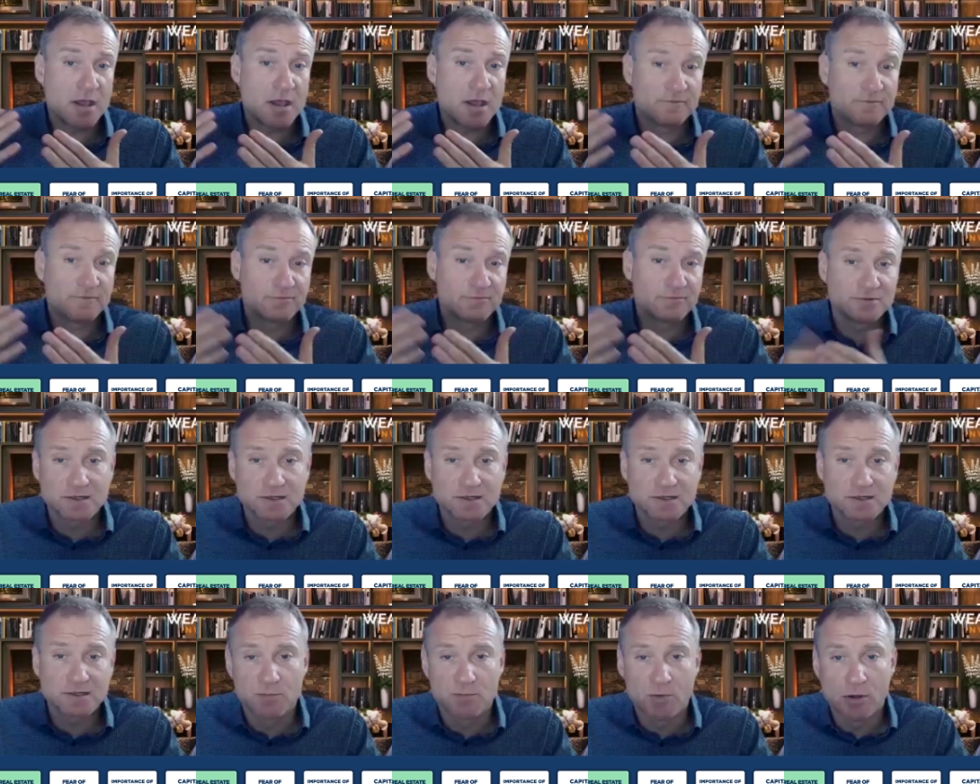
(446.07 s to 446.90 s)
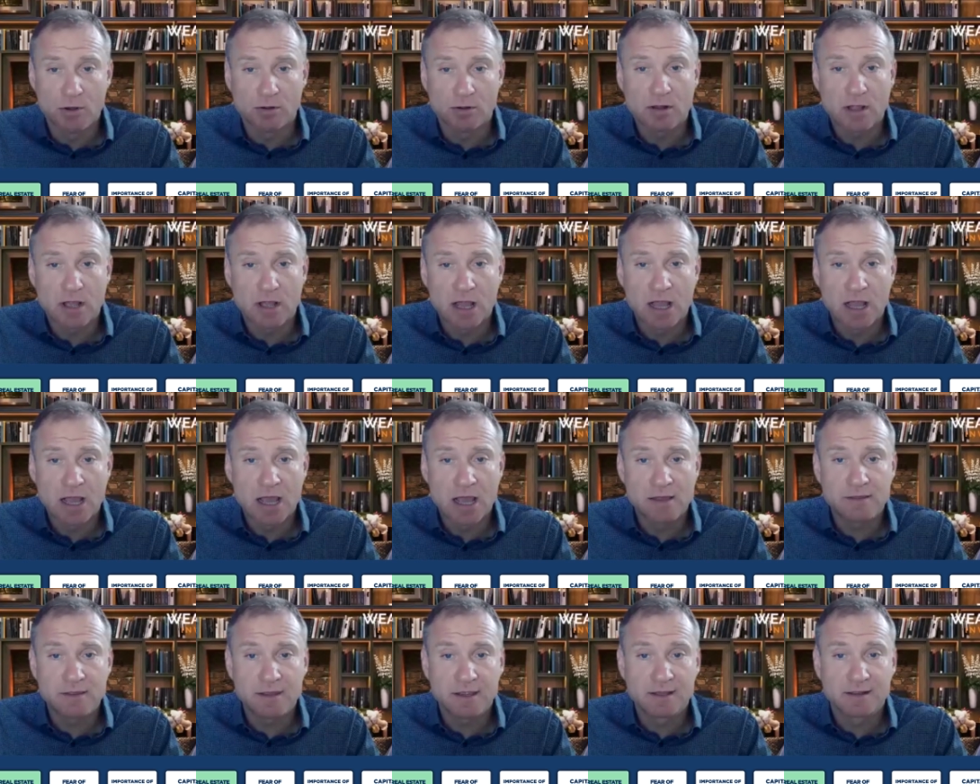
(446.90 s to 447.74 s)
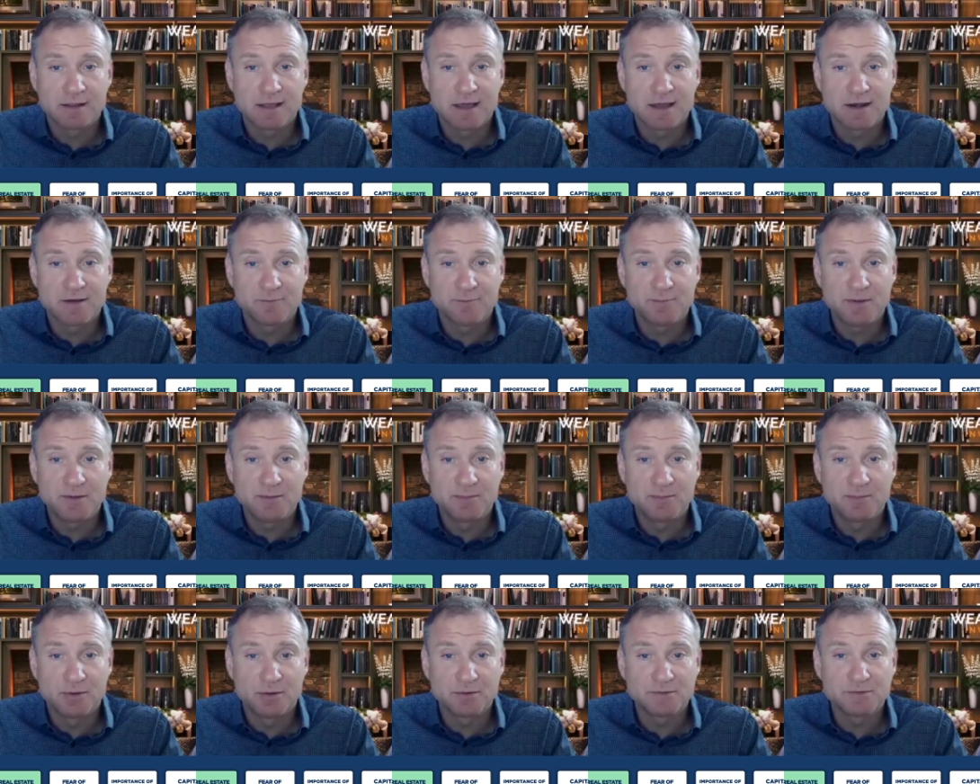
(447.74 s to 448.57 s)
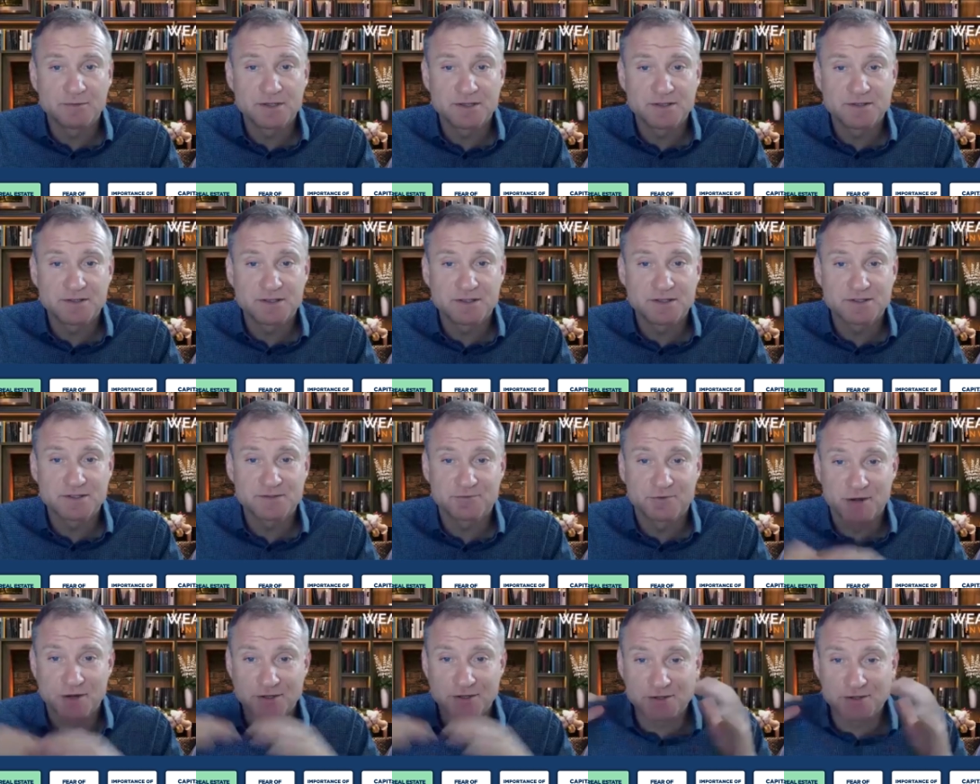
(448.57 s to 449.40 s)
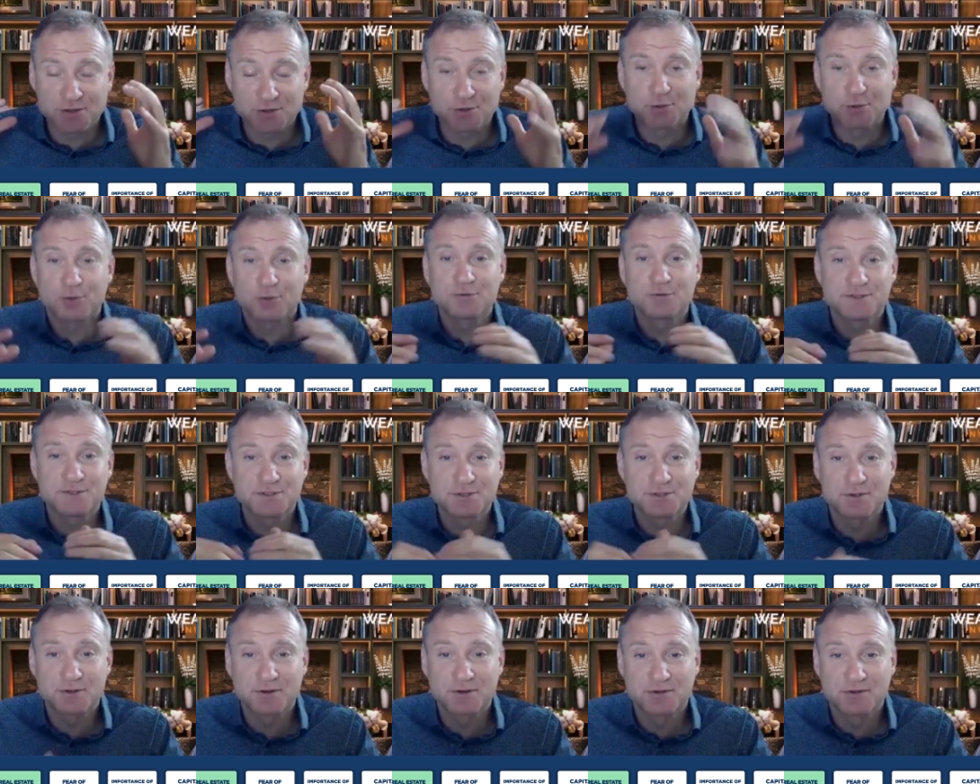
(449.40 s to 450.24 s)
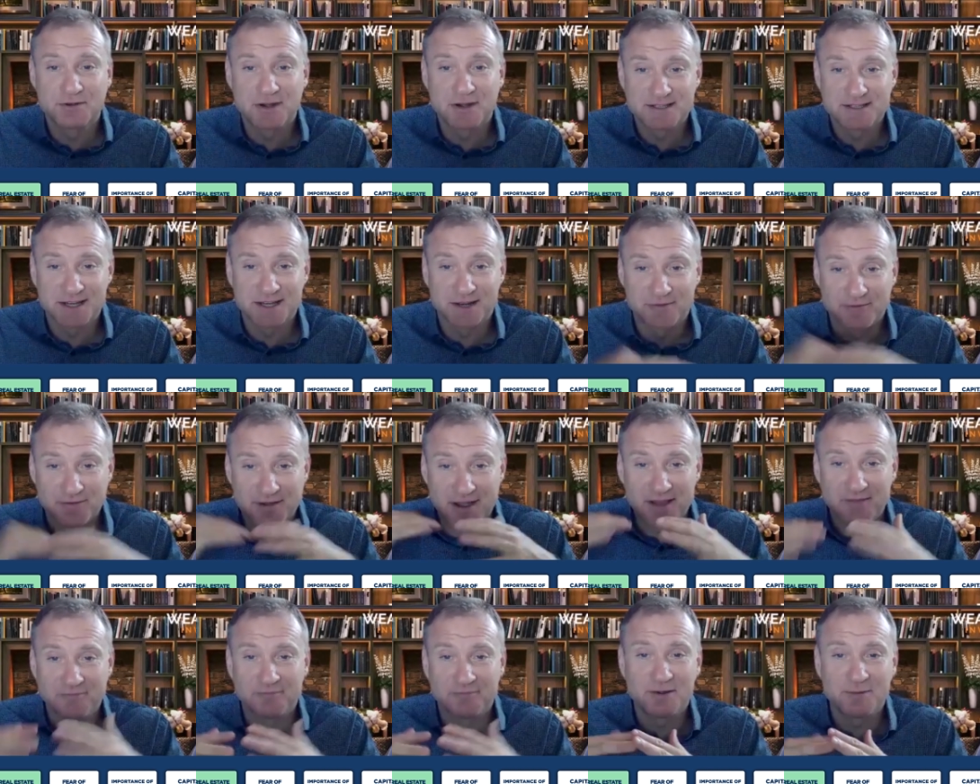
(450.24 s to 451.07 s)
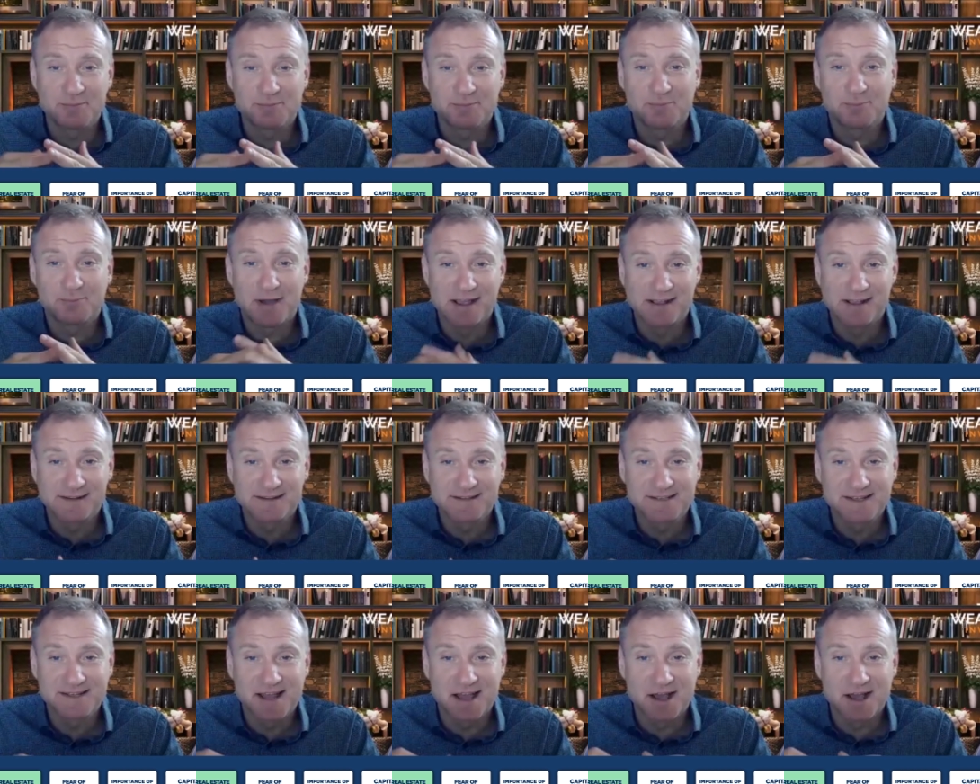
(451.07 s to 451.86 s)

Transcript: have to start small. Uh, I think a lot of people just want to go so aggressive, hundred miles right.